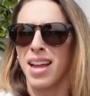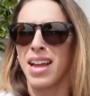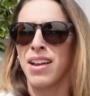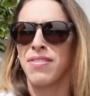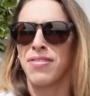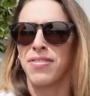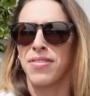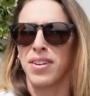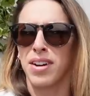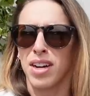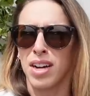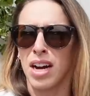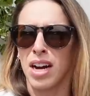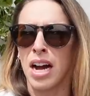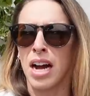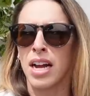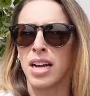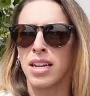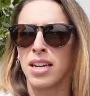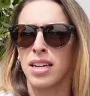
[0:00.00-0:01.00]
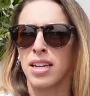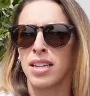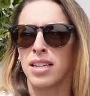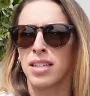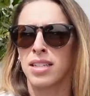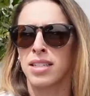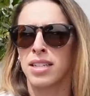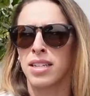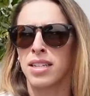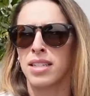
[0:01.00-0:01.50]
If I
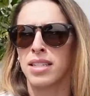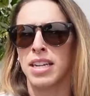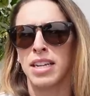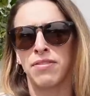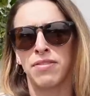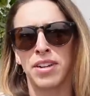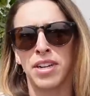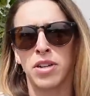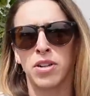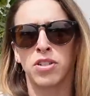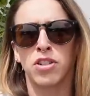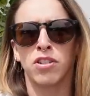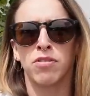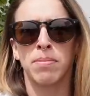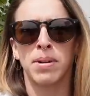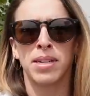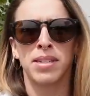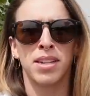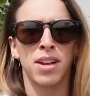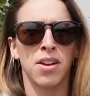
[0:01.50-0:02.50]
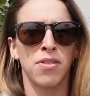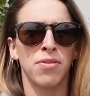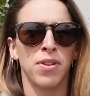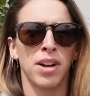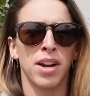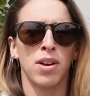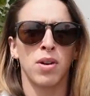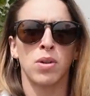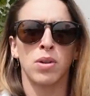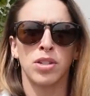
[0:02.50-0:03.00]
didn't take videos of myself
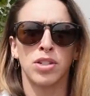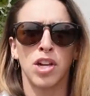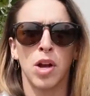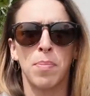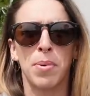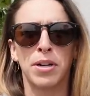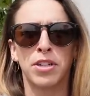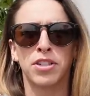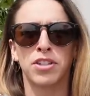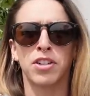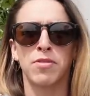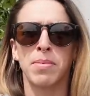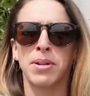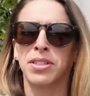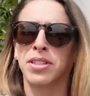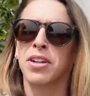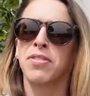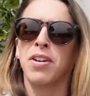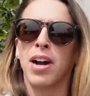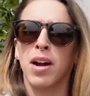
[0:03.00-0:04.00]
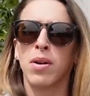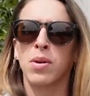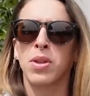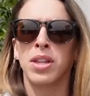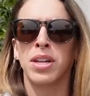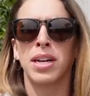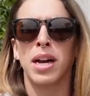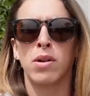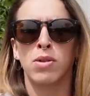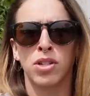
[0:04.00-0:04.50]
and I only saw pictures of myself, I would
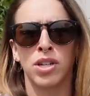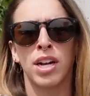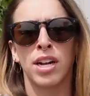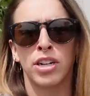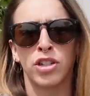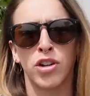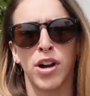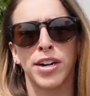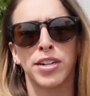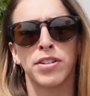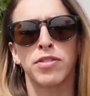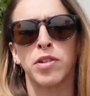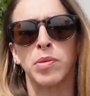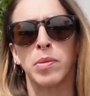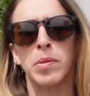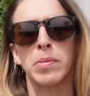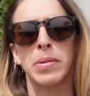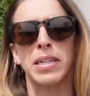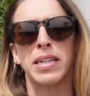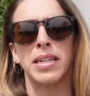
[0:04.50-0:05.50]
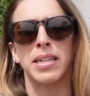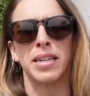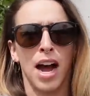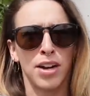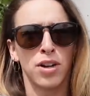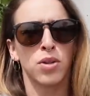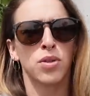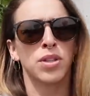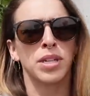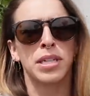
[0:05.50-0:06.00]
think I was an unattractive human being.
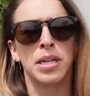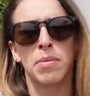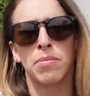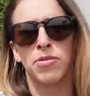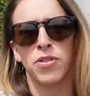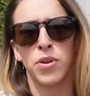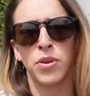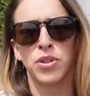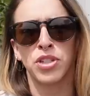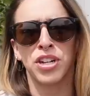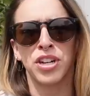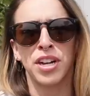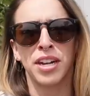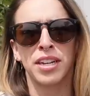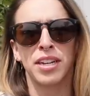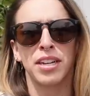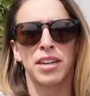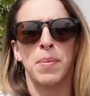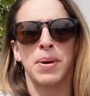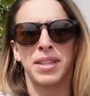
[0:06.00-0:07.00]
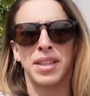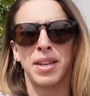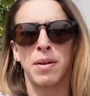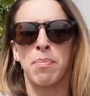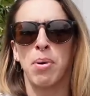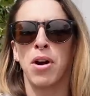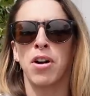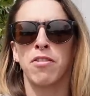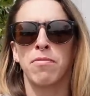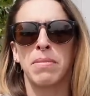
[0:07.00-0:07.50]
I don't think I'm photogenic, but then
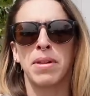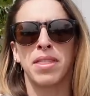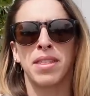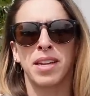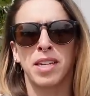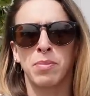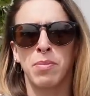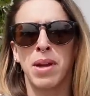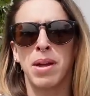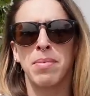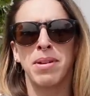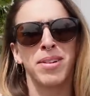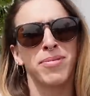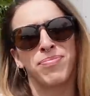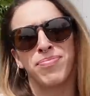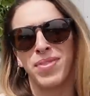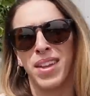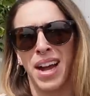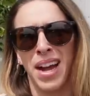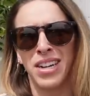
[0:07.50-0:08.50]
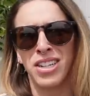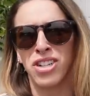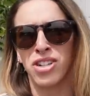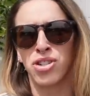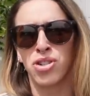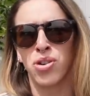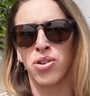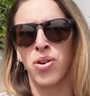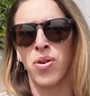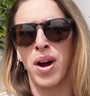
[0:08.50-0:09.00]
part of me thinks maybe I
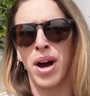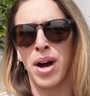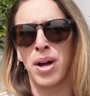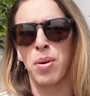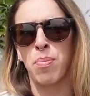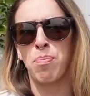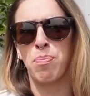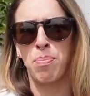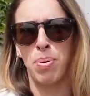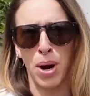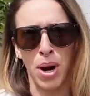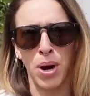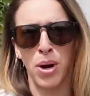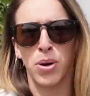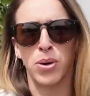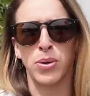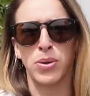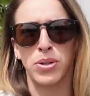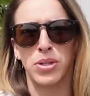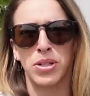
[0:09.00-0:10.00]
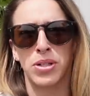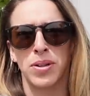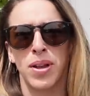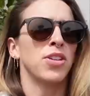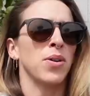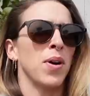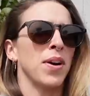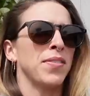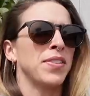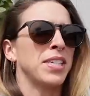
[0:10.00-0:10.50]
just don't know how to pose.
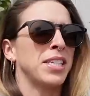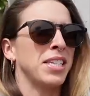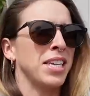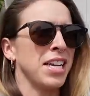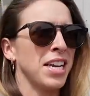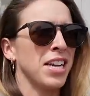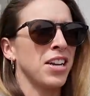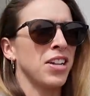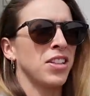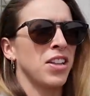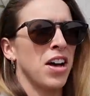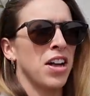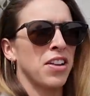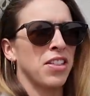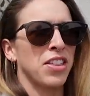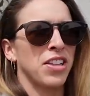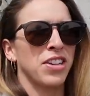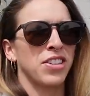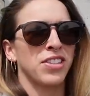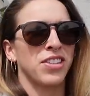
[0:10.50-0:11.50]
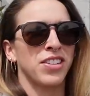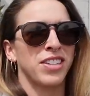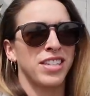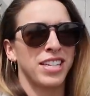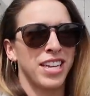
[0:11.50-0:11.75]
So I've seen a lot of things on